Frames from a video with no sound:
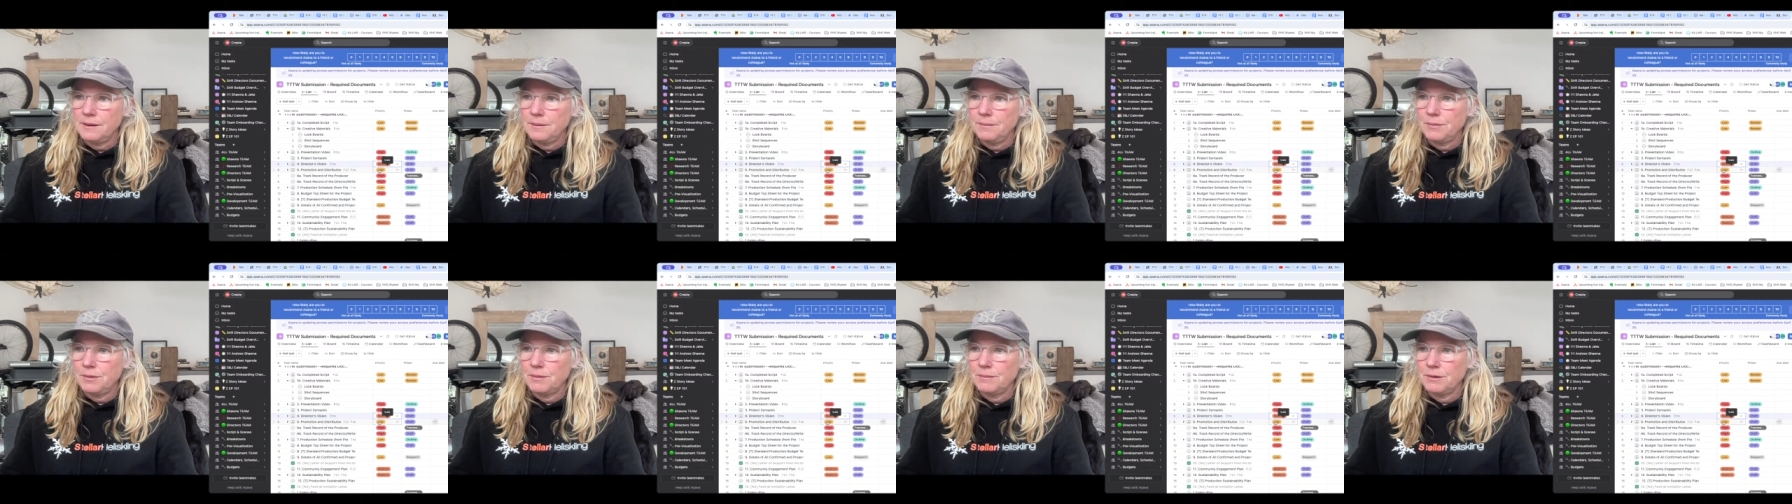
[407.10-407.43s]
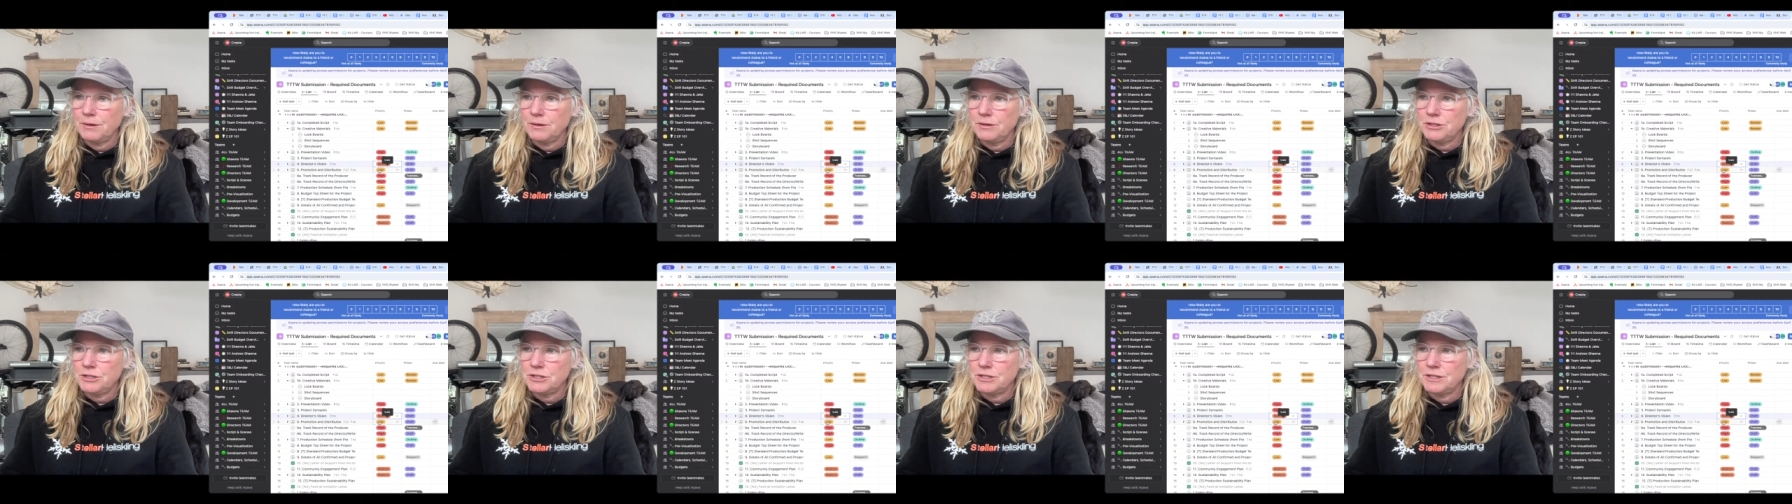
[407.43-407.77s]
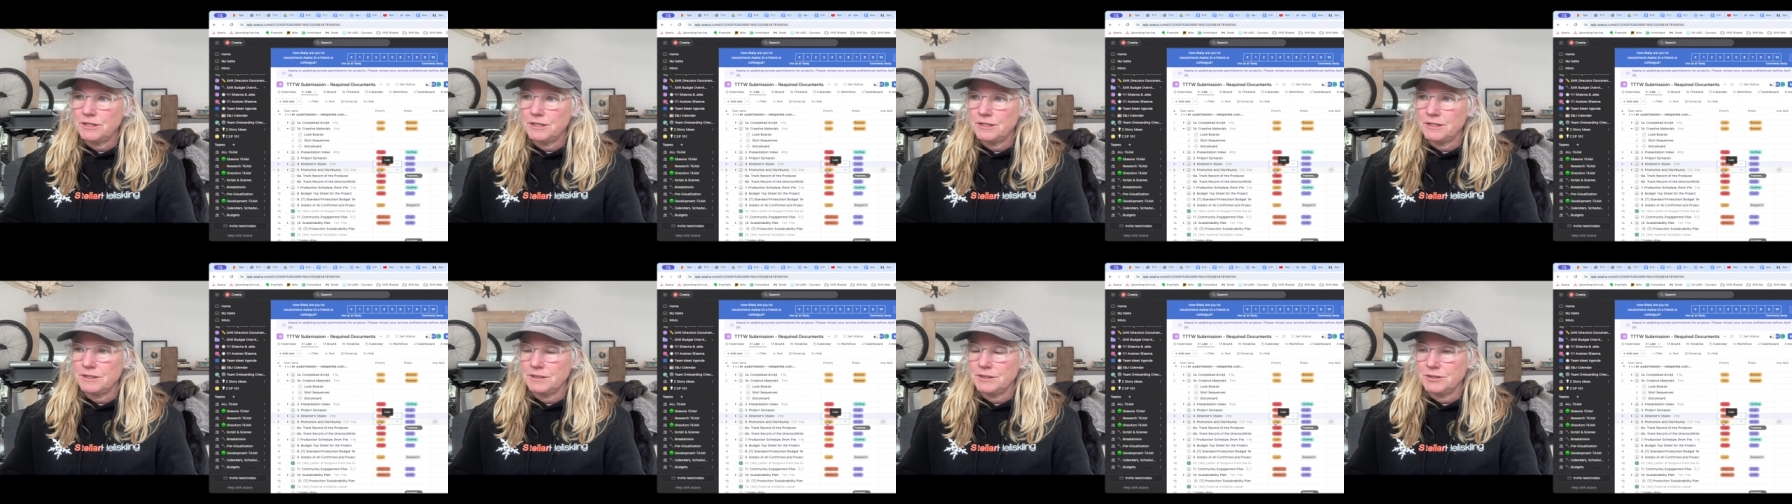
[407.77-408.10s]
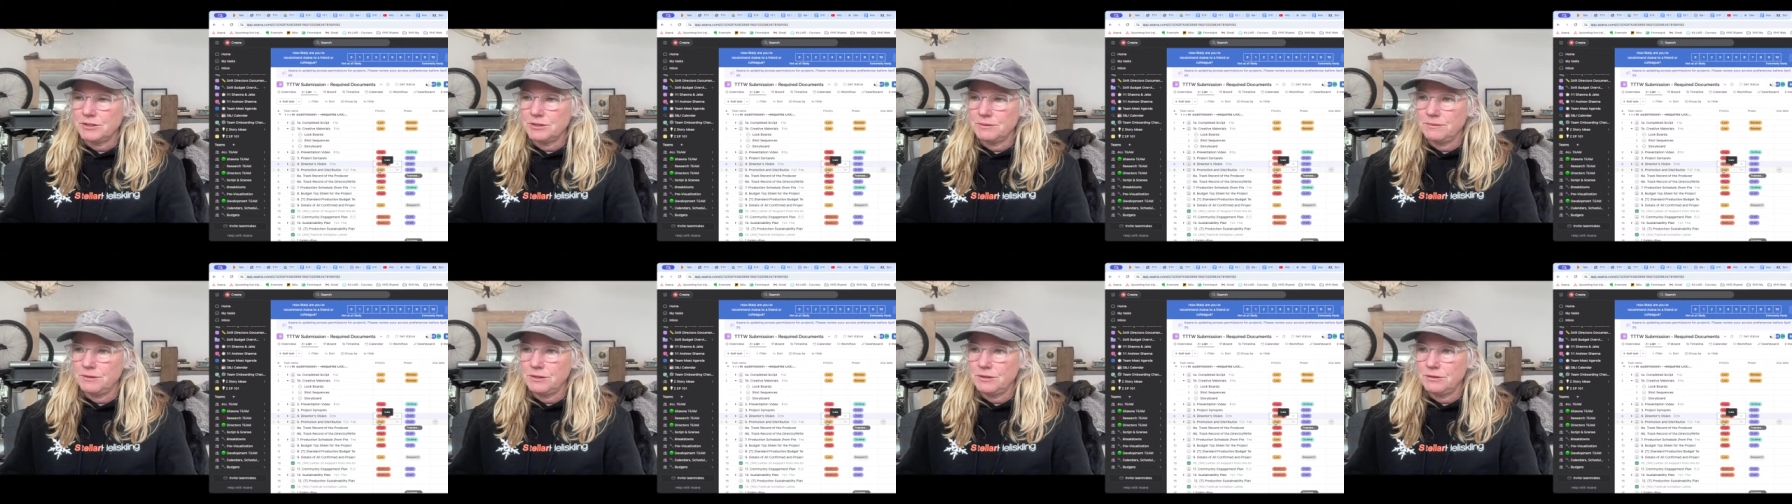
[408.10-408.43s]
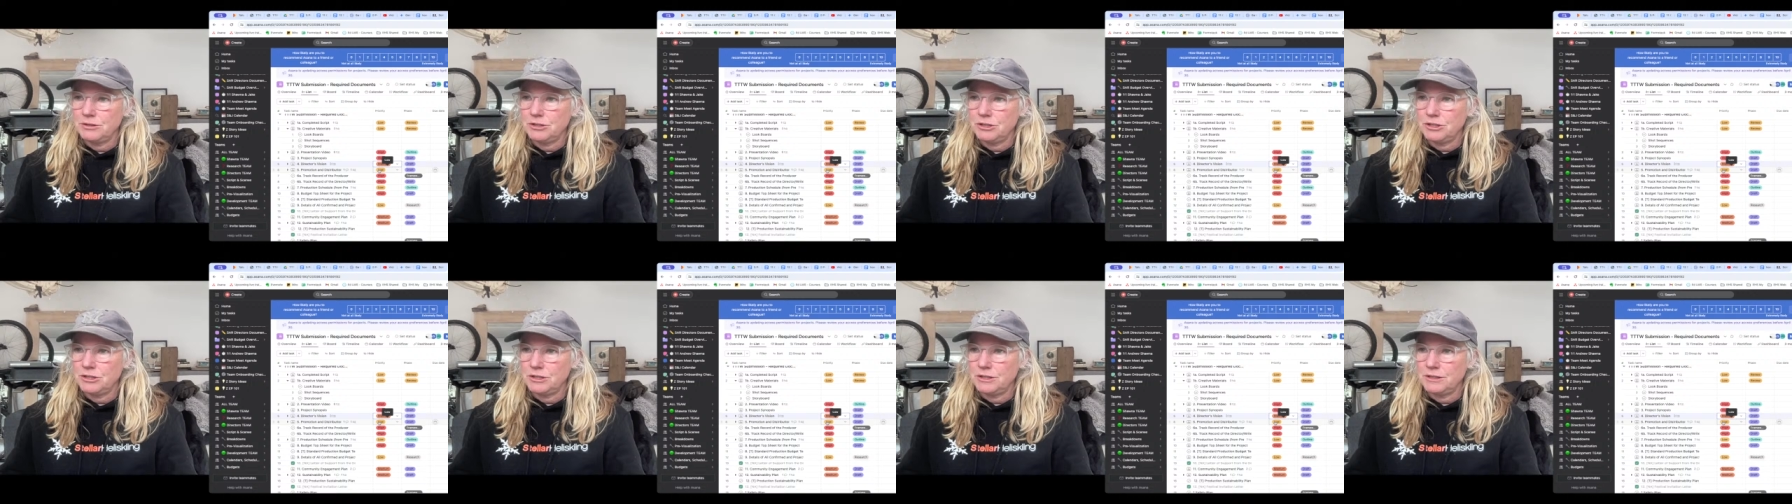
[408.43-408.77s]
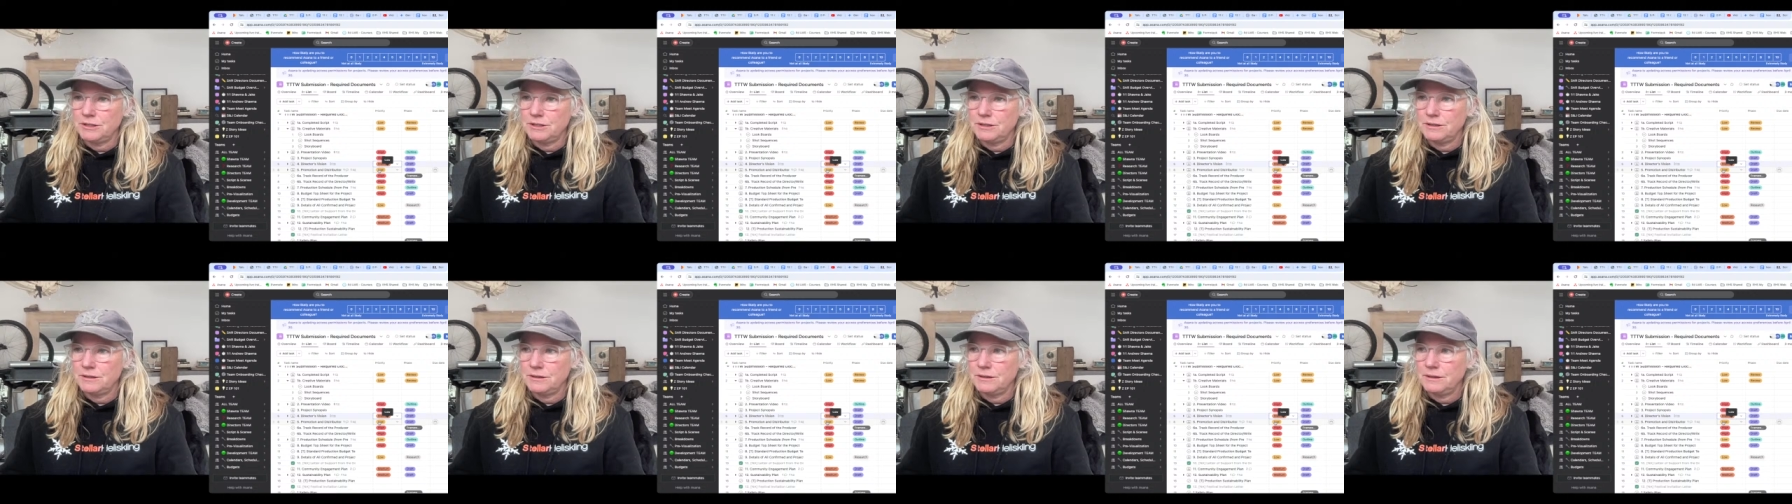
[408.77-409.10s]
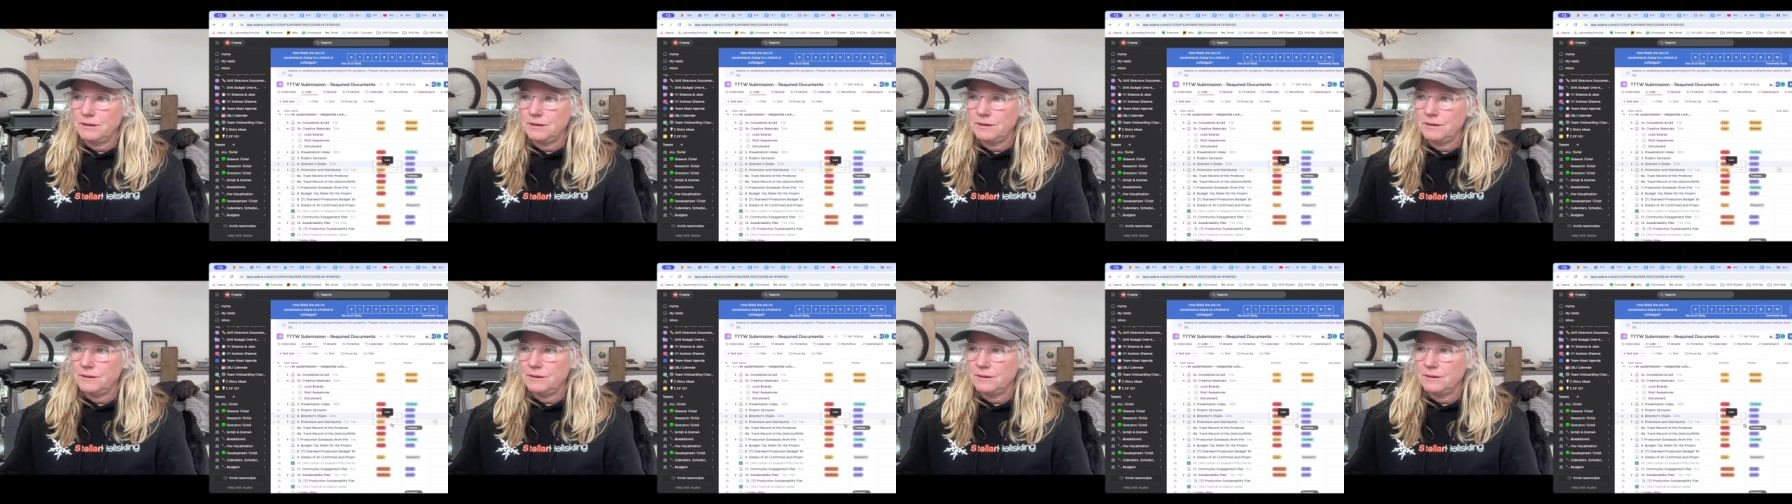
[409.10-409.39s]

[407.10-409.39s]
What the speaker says: Promotion and distribution.